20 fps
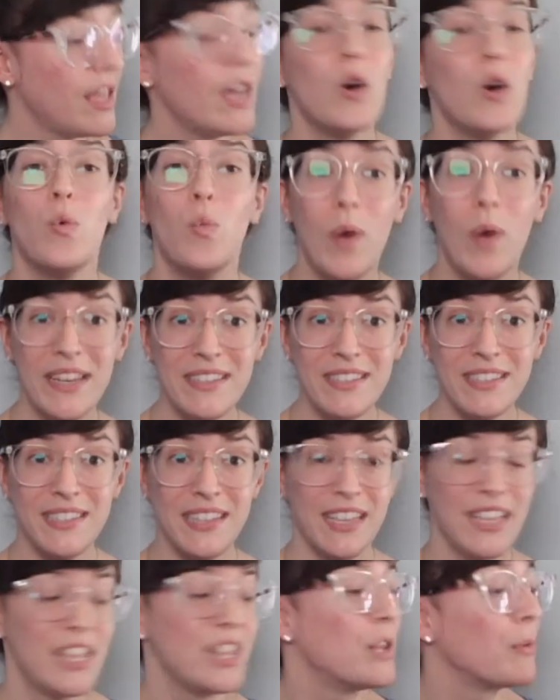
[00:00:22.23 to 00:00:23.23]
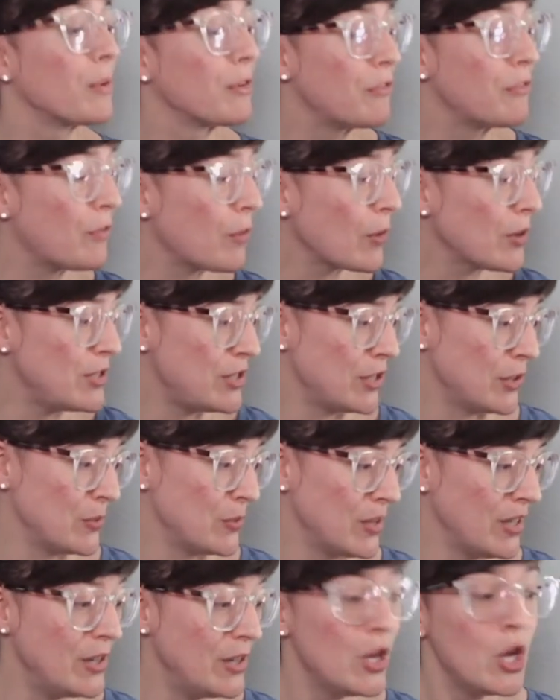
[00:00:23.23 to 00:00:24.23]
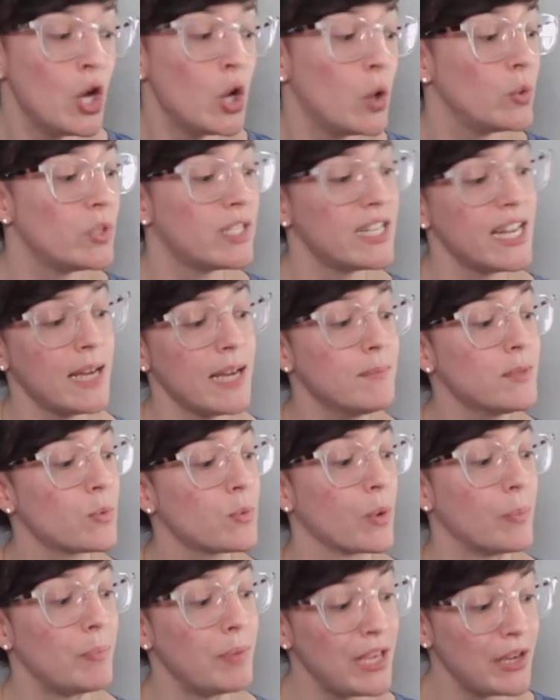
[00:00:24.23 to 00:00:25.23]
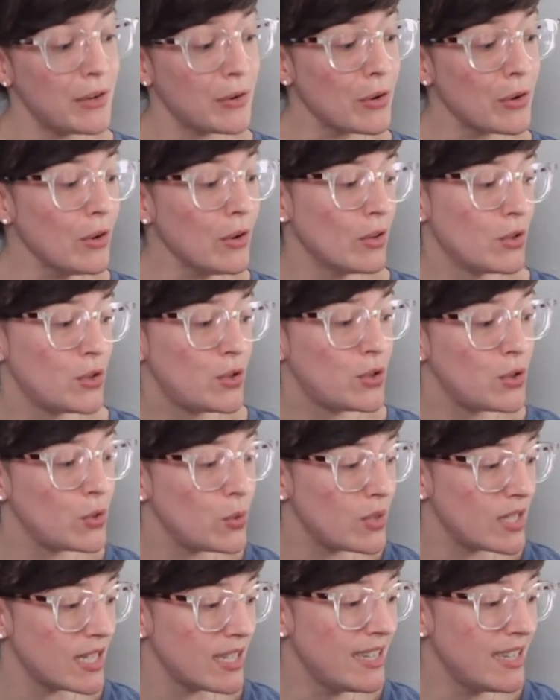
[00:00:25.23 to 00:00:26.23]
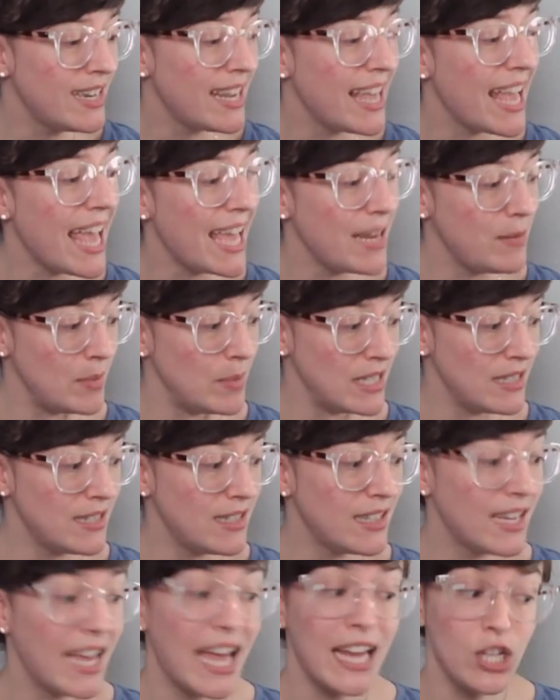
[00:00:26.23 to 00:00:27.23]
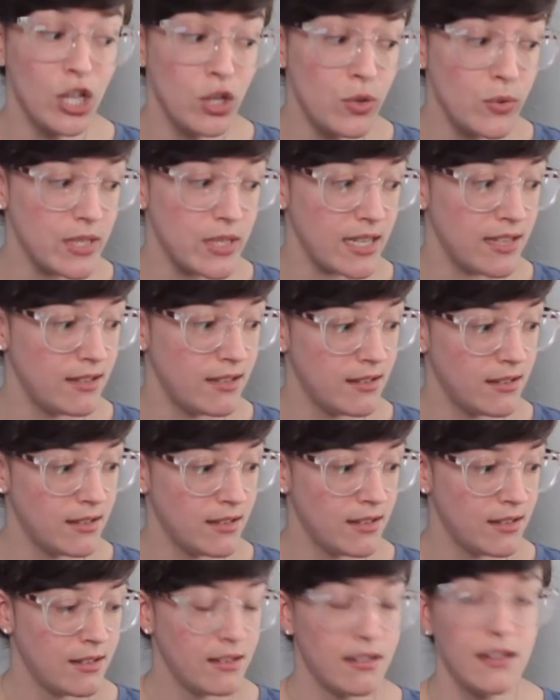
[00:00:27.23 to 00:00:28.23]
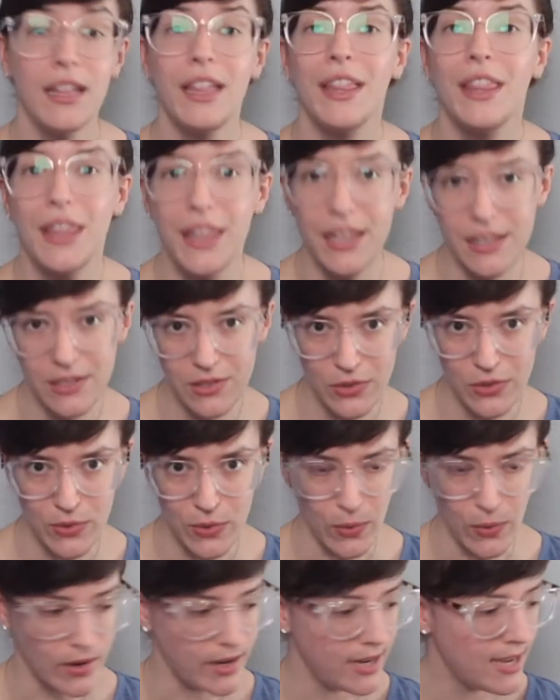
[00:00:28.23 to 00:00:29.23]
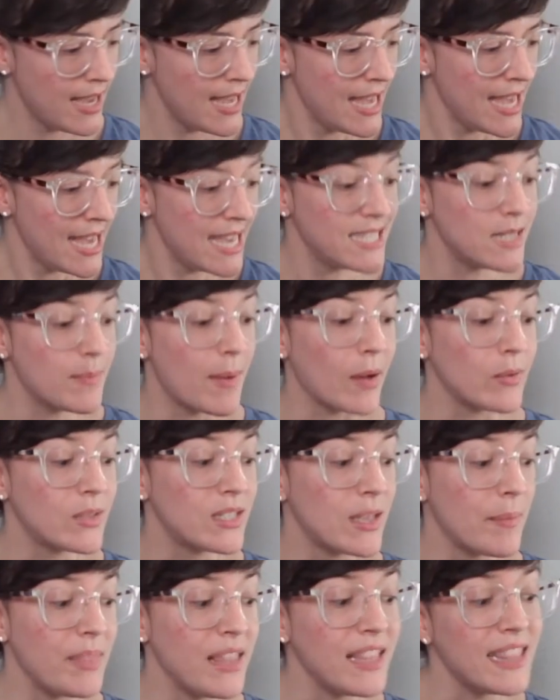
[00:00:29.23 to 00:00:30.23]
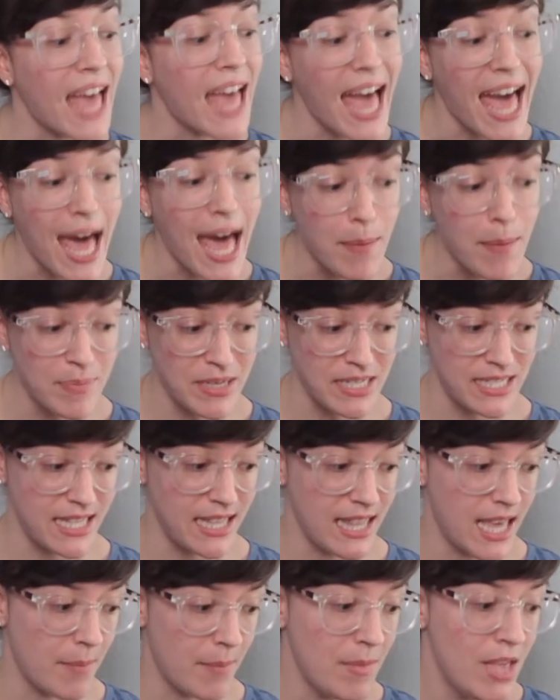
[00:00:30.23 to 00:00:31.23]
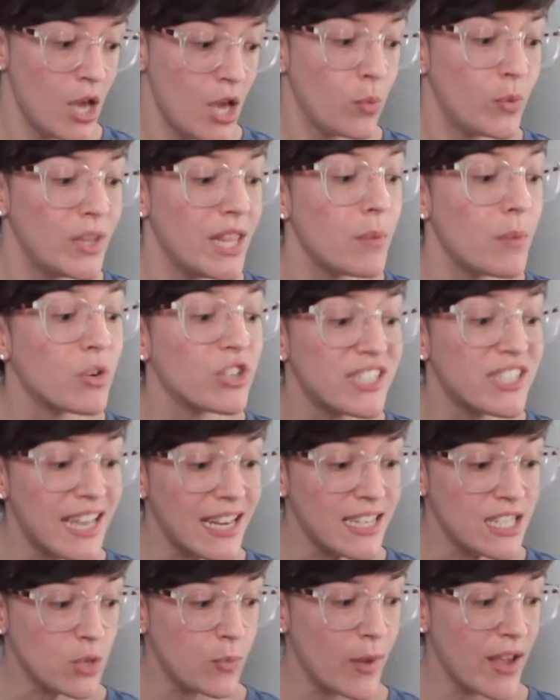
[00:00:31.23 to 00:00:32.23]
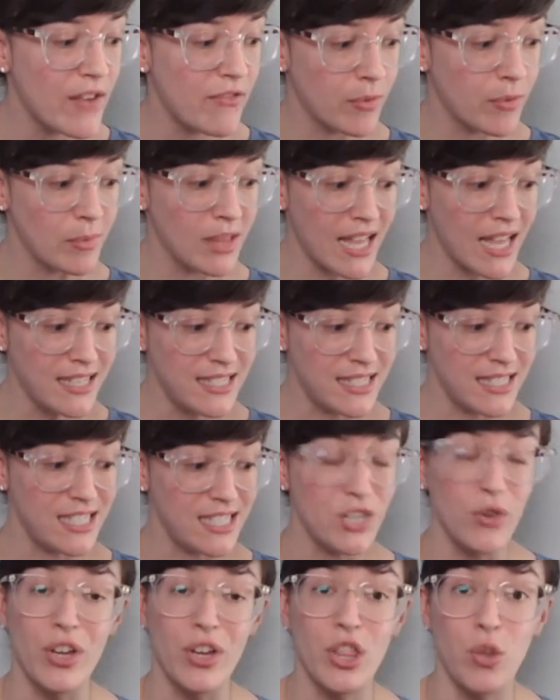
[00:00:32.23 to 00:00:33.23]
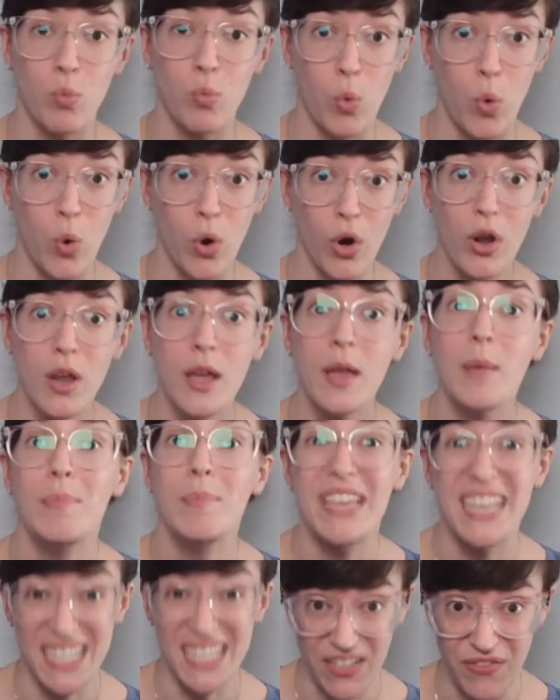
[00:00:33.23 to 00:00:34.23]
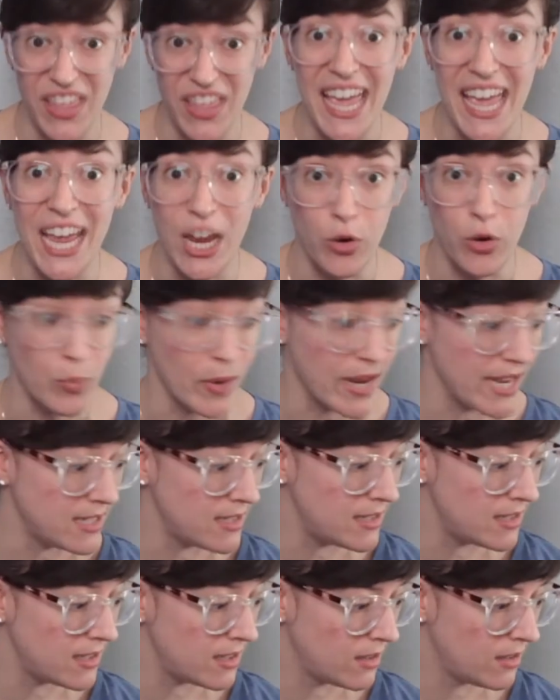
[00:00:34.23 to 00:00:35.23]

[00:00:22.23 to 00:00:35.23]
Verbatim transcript: Once there were four children whose names were Peter, Susan, Edmund, and Lucy. This story is about something that happened to them when they were sent away from London during the war because of the air raids.